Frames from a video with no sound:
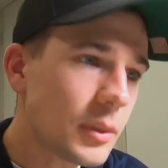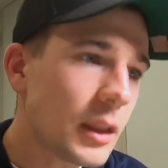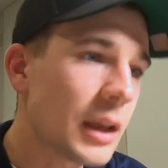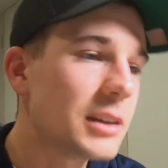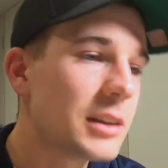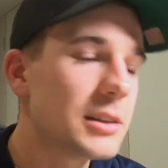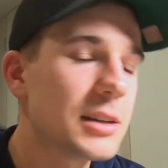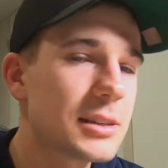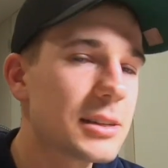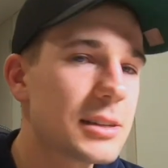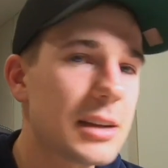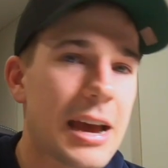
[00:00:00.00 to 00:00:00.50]

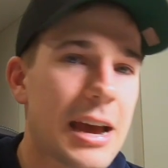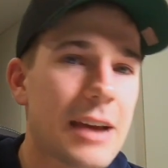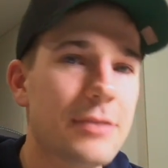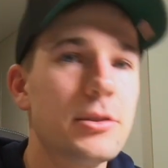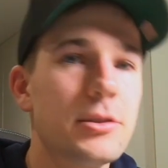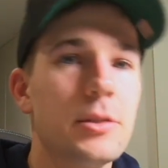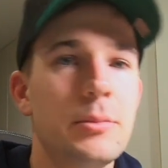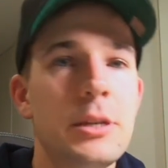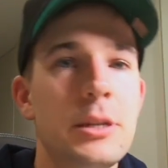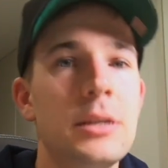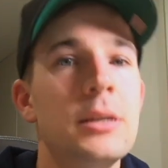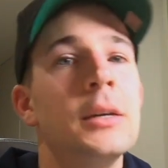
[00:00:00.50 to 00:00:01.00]
It doesn't
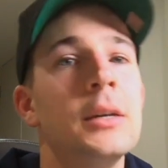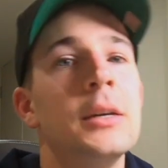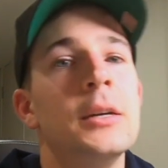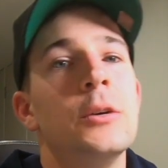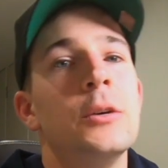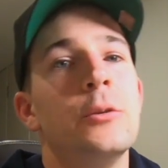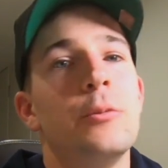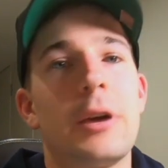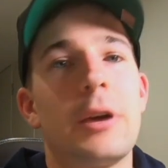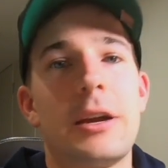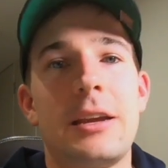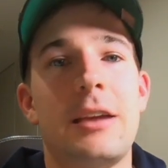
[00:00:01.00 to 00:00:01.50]
have to be.
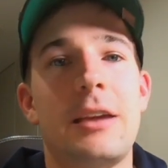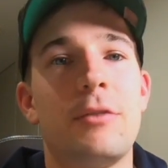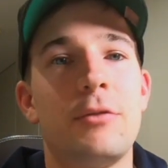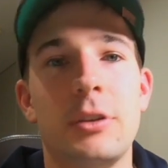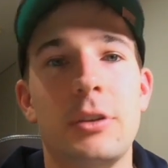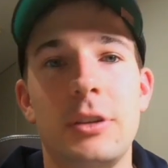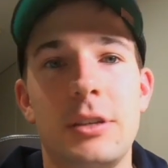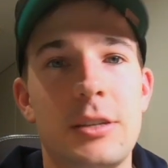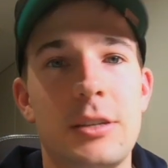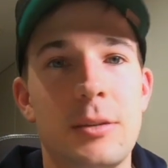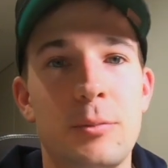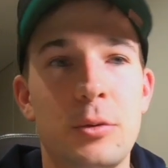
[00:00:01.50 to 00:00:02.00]
Break it down
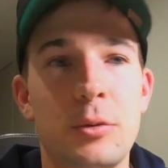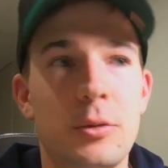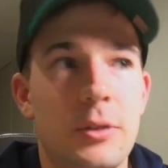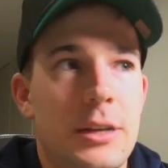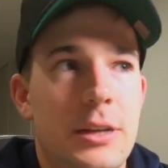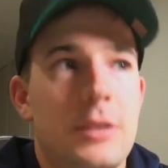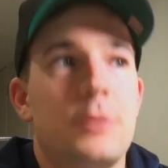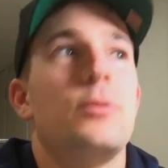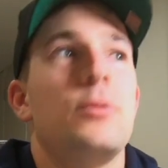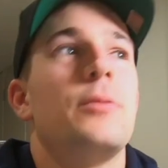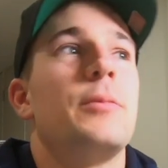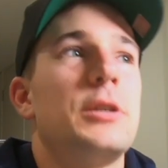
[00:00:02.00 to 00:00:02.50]
really simple, and
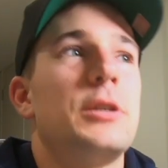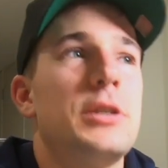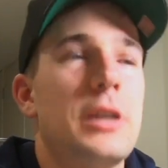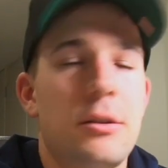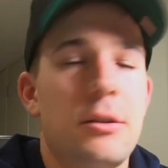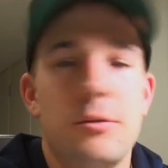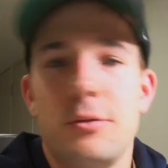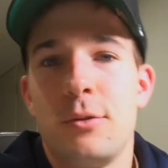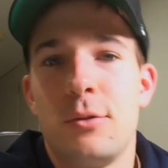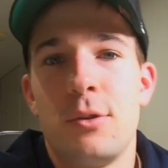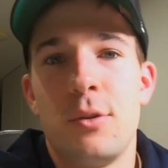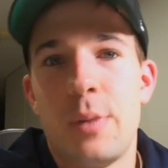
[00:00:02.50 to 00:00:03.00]
that's what my
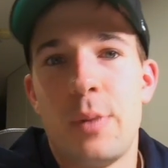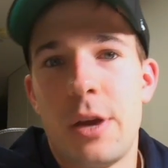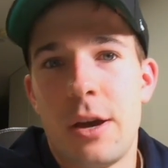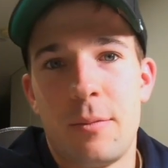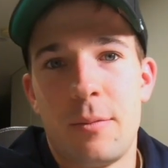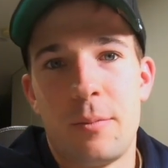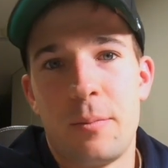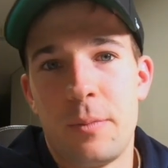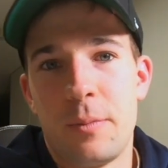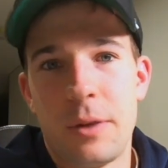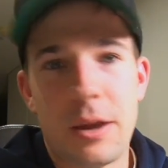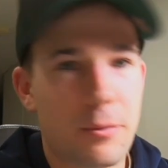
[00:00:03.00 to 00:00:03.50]
channel is all about.